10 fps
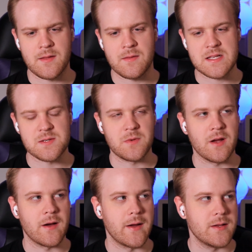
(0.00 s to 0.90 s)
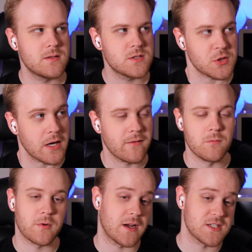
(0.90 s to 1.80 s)
uh, that's something I try to
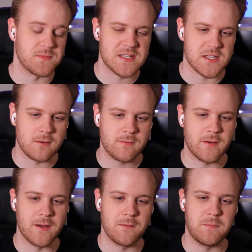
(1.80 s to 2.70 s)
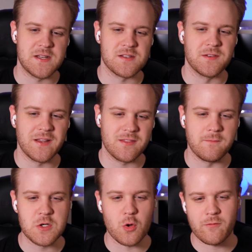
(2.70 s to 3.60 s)
even practice myself uh, based on like
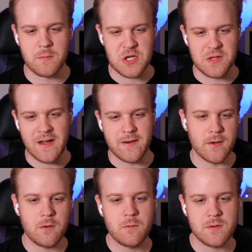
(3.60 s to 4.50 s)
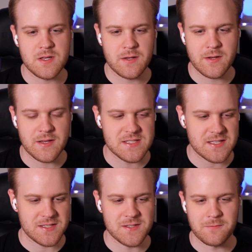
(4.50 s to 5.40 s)
the visual information that I know uh,
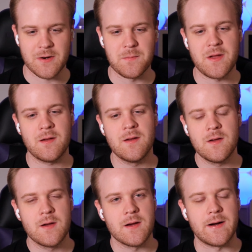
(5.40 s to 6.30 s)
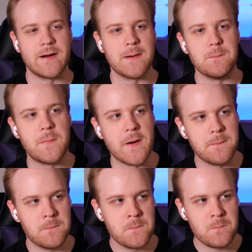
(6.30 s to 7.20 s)
is is in front of me. Um,
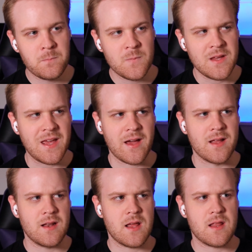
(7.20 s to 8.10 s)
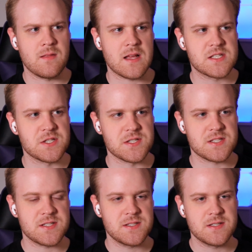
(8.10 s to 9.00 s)
but yeah, and and that's
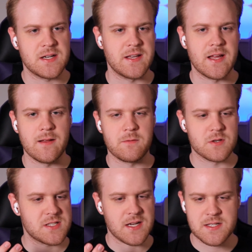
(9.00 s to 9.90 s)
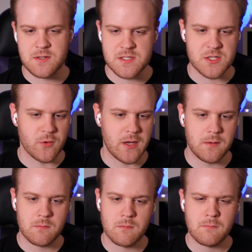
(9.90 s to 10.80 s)
just again if there's text on
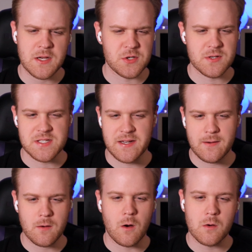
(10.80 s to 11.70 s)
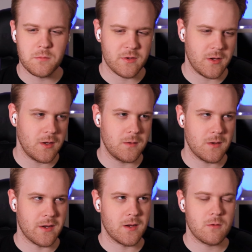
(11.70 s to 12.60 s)
screen, make sure it's like
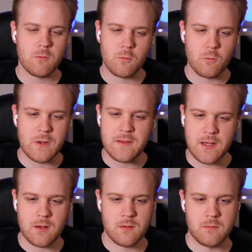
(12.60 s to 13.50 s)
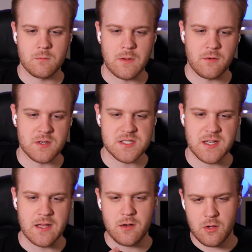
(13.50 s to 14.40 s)
audibly uh, relayed, whether it's
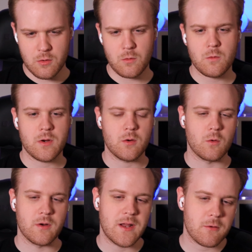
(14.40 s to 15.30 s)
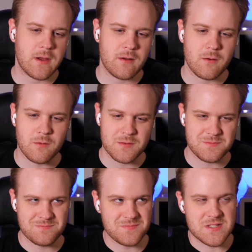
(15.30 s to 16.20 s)
again you or a narrator or
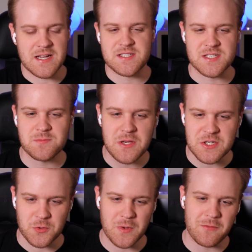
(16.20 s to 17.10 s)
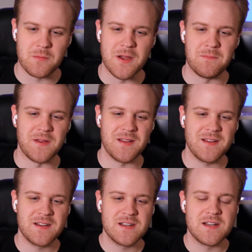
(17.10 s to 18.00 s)
text to speech or whatever it might
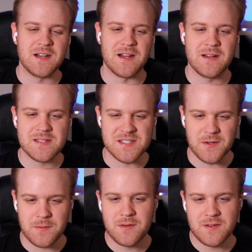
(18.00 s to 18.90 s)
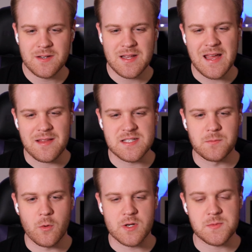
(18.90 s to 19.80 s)
be. Uh, so yeah, that's
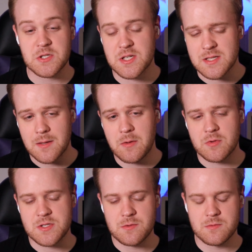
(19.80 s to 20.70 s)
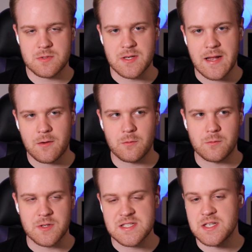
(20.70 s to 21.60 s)
important, especially because a lot of people do
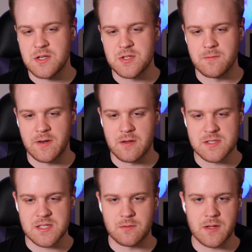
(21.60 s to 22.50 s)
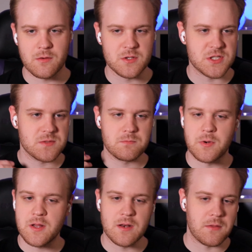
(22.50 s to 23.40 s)
now listen to YouTube videos. They'll either just
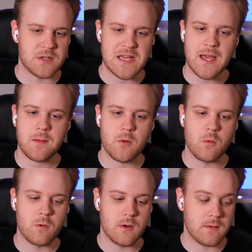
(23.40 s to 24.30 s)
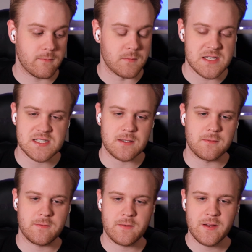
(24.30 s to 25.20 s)
put in another tab, or for
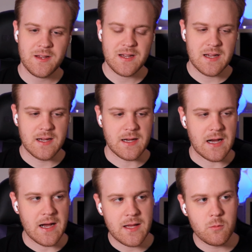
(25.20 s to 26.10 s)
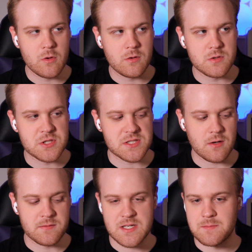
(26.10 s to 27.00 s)
myself, I will just
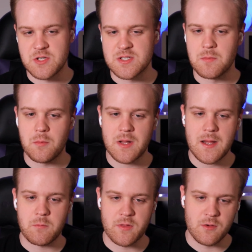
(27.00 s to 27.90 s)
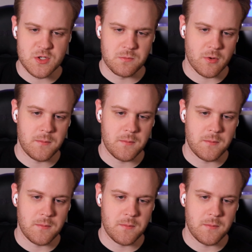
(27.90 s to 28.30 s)
oftentimes use the mobile app with YouTube